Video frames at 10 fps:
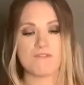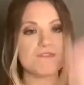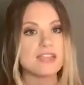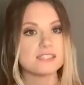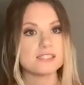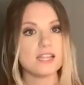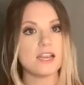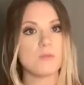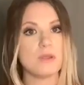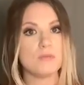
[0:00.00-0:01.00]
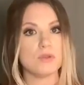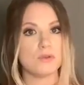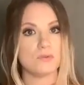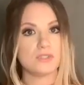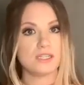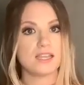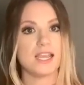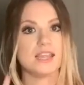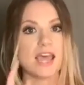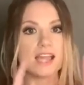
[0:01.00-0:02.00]
We fixed it and we moved.
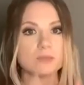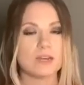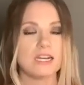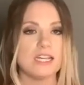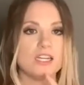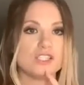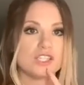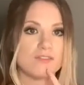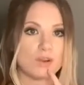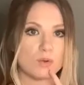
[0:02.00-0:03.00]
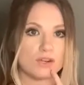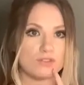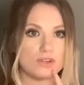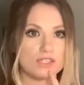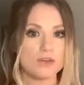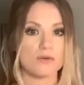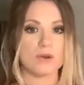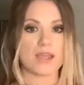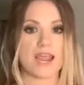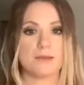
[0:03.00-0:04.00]
And that's what I need each and every one of you to do,
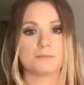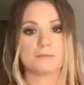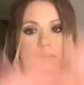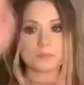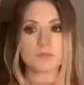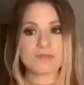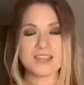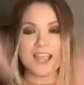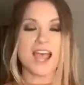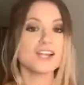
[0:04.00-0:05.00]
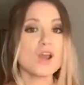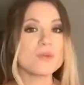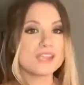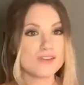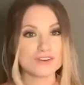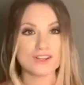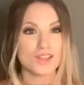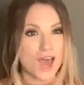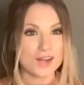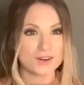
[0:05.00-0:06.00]
okay? I know we
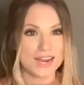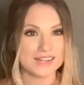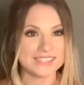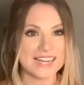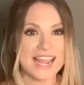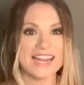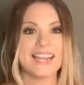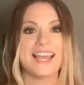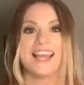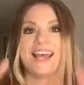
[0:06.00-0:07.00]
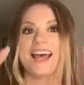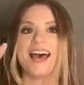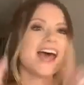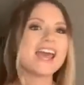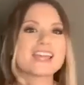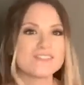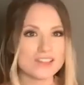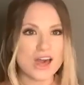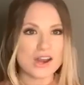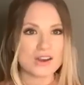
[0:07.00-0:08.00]
covered a lot of ground tonight, a heck of a